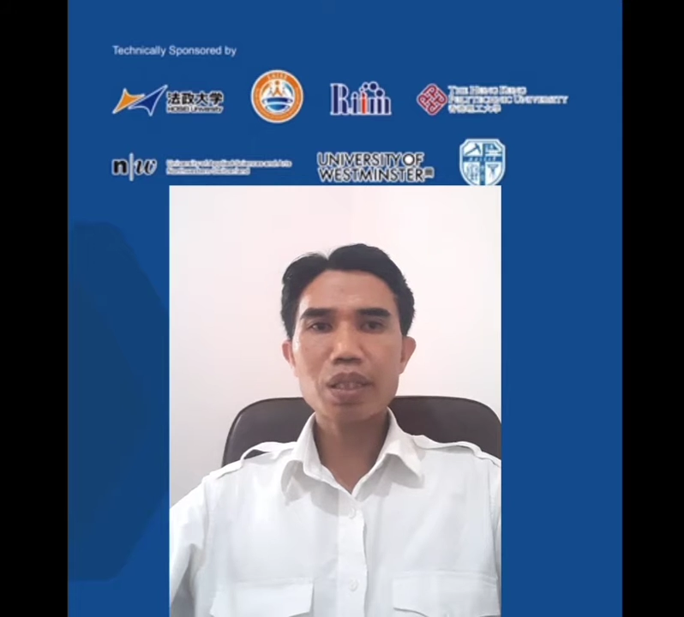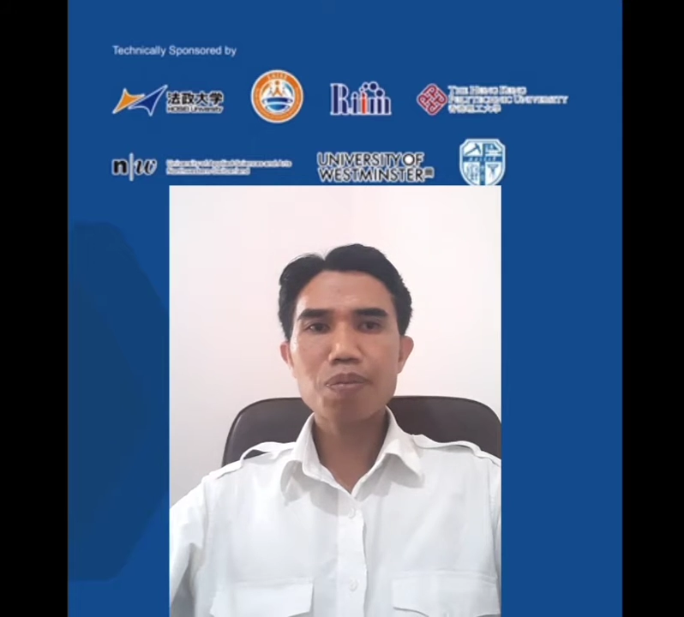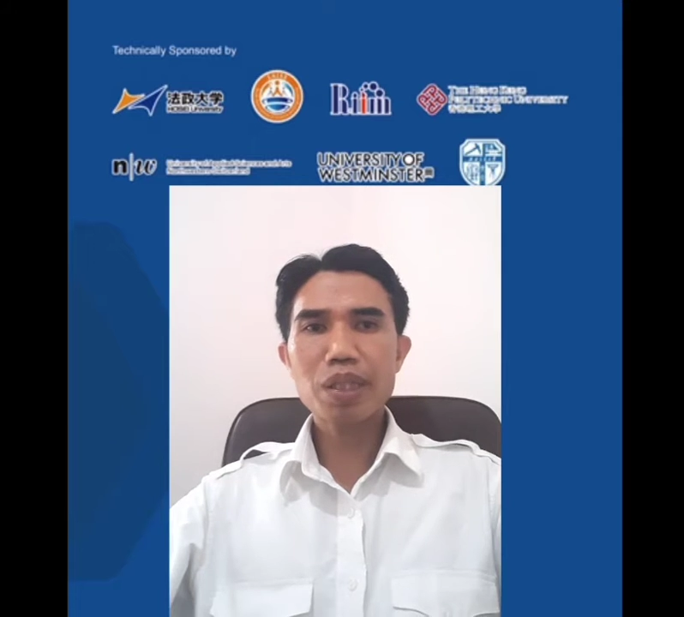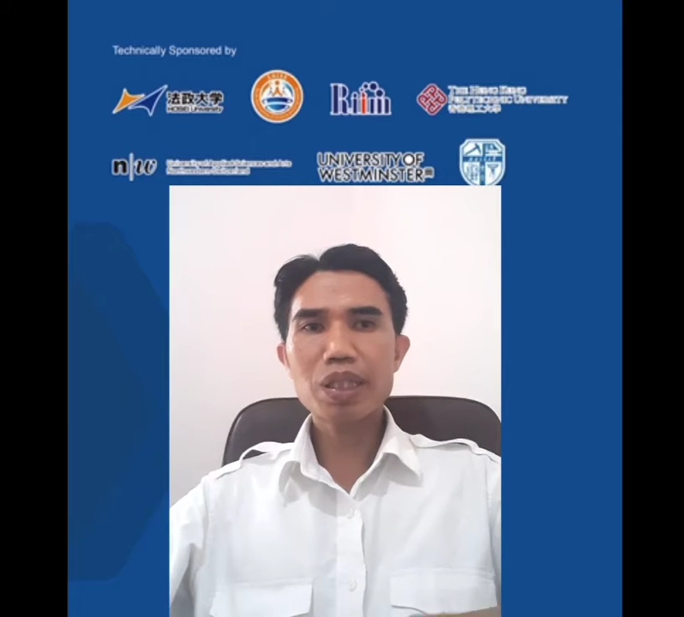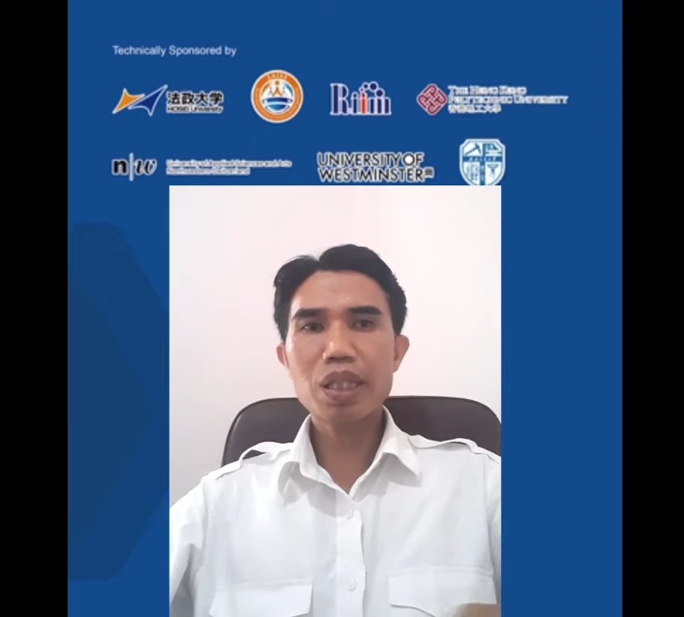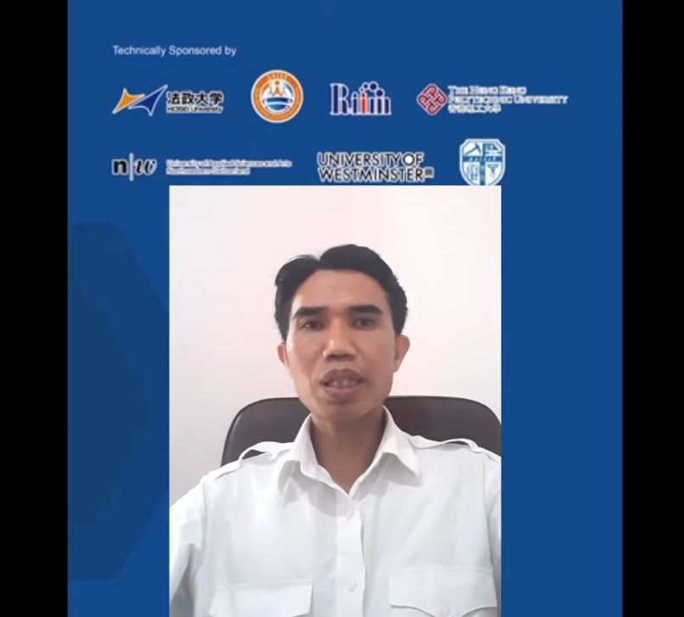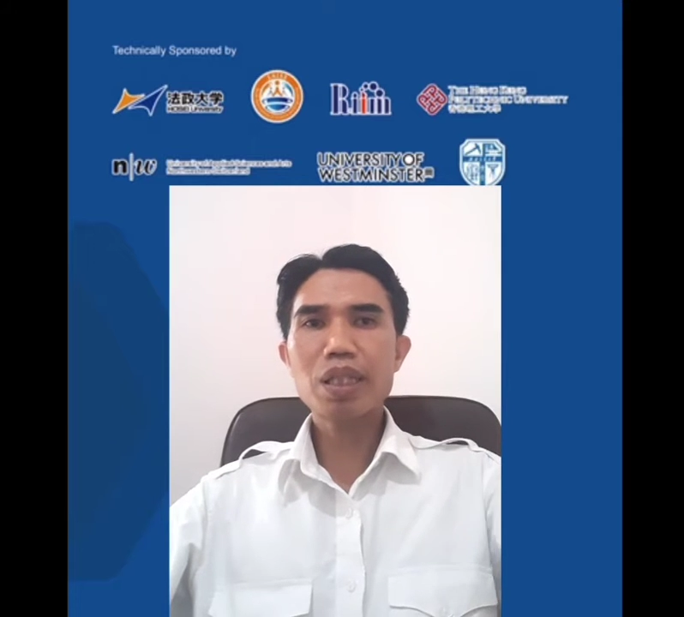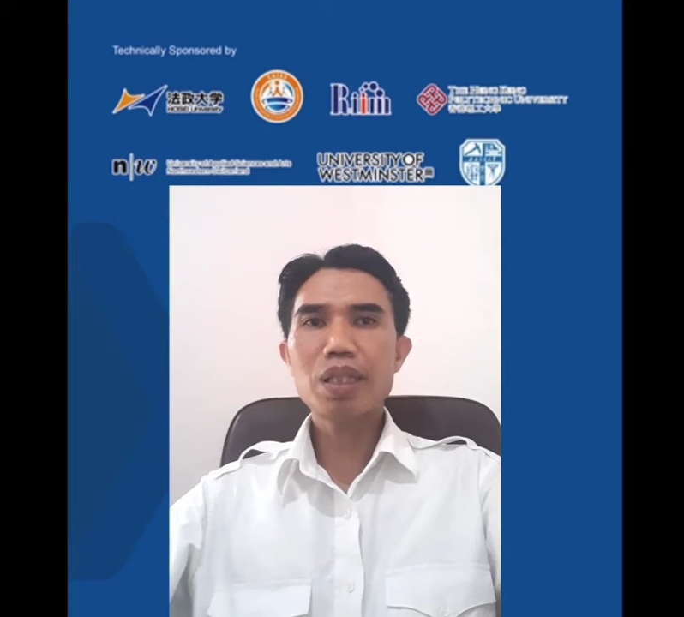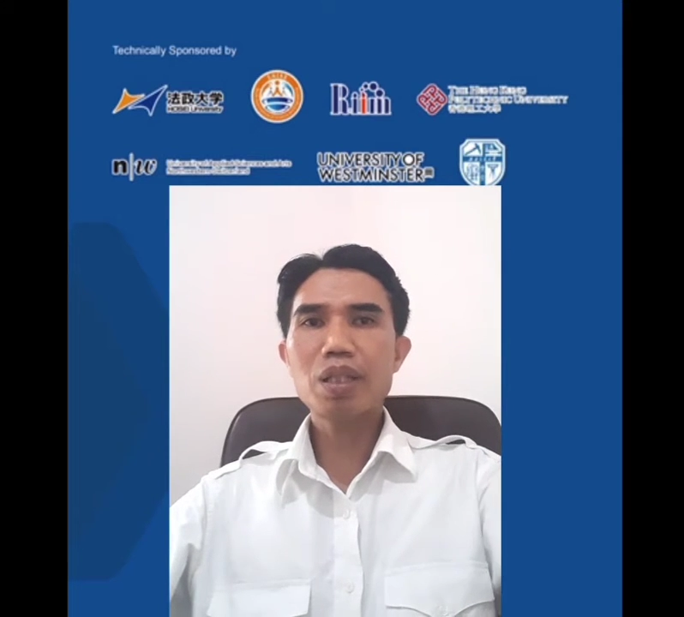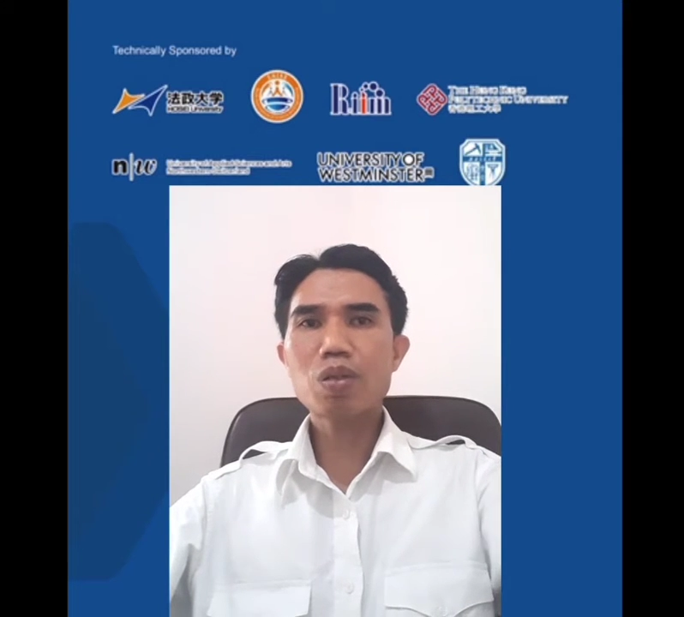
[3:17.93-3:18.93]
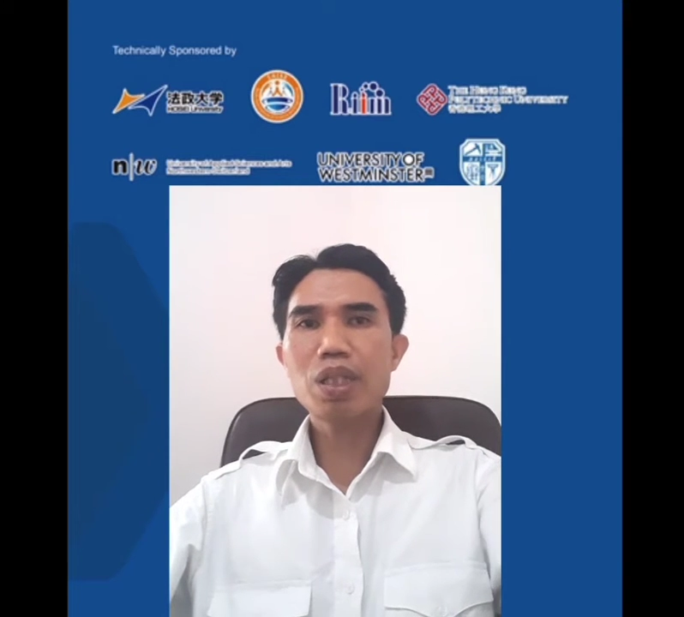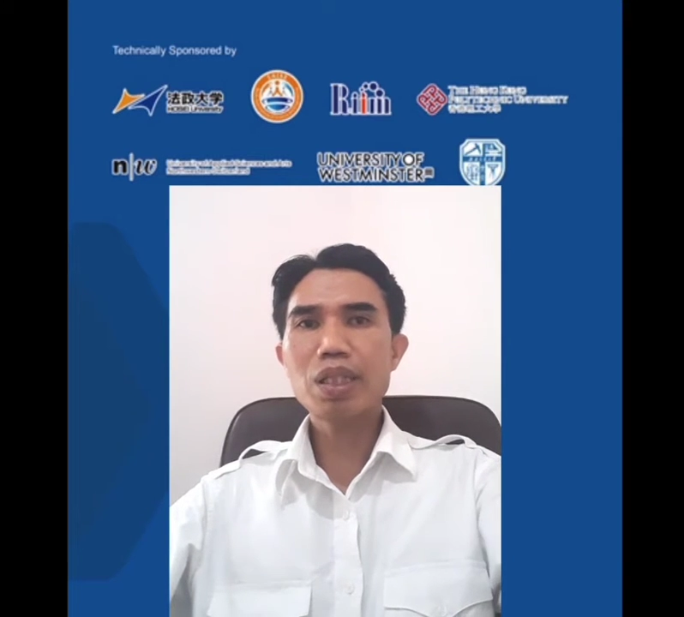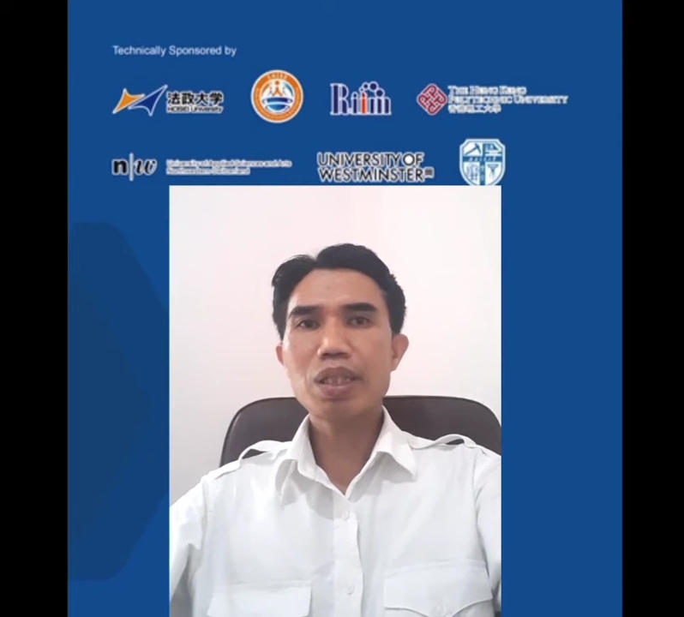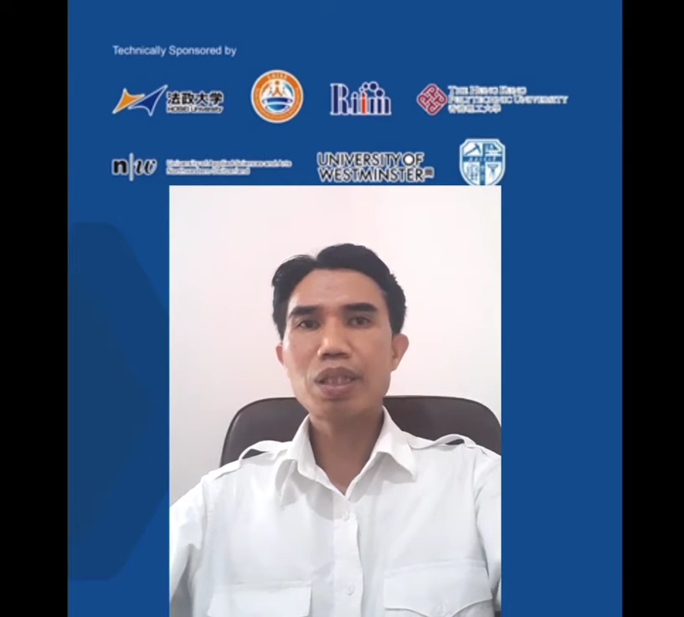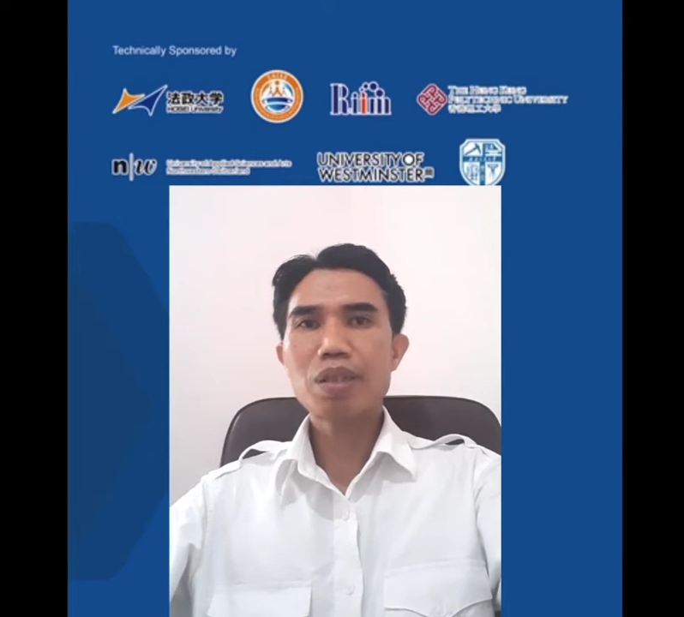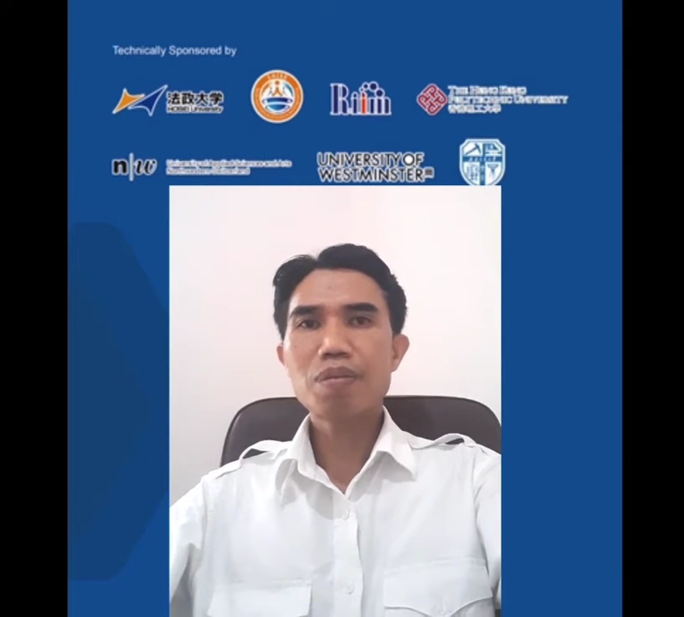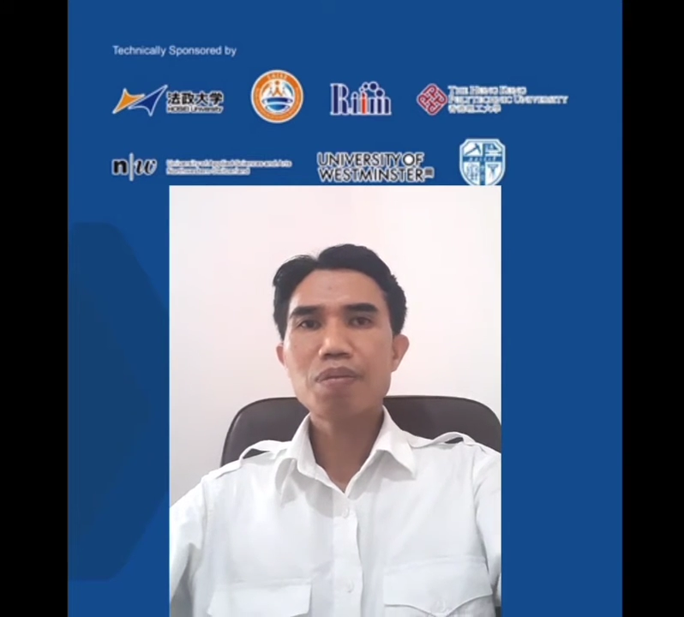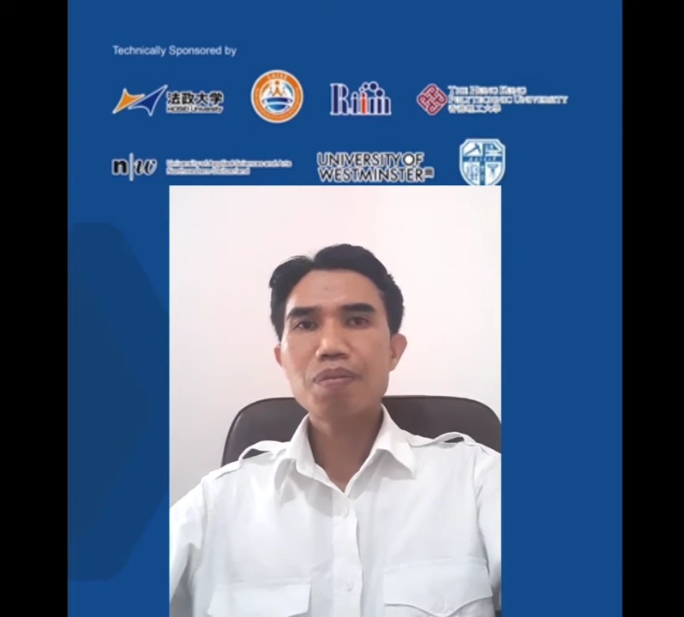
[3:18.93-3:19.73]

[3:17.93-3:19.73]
spatial inequalities?